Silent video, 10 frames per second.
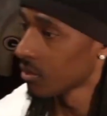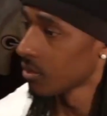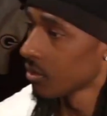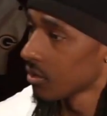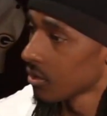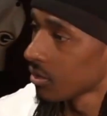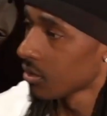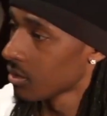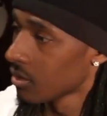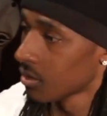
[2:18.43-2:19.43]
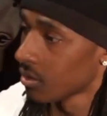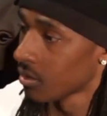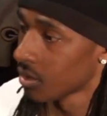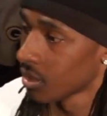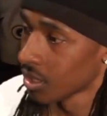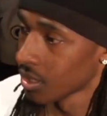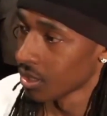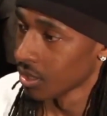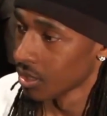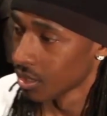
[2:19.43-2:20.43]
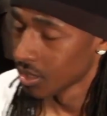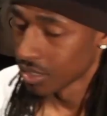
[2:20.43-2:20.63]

46 healthy bodies come Sunday?